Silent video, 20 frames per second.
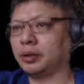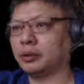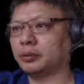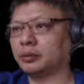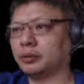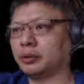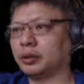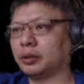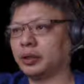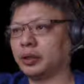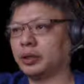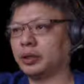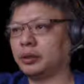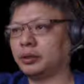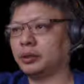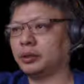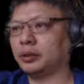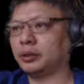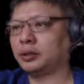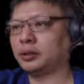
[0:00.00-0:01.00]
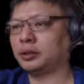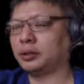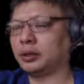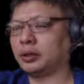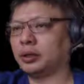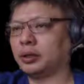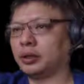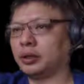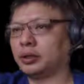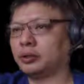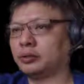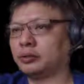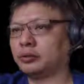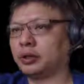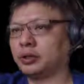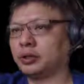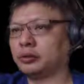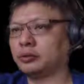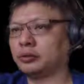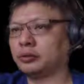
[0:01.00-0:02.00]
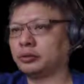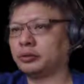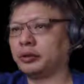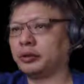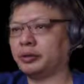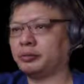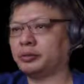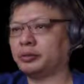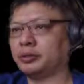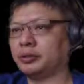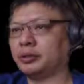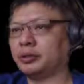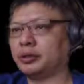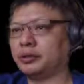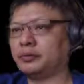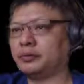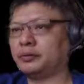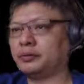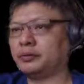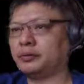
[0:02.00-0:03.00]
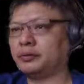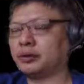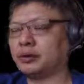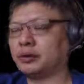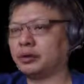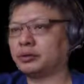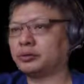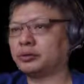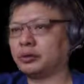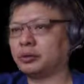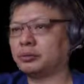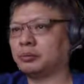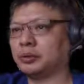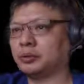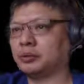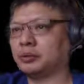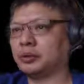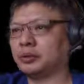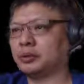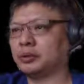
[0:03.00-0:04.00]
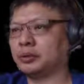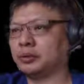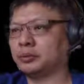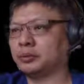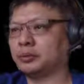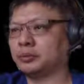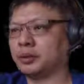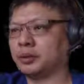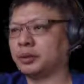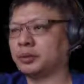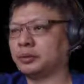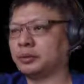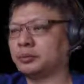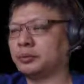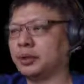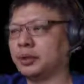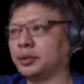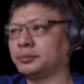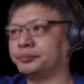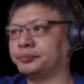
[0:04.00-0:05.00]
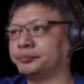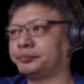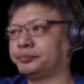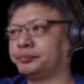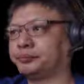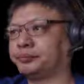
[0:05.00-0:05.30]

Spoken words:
black would again try to create mischief, cause trouble with g2 minus 1.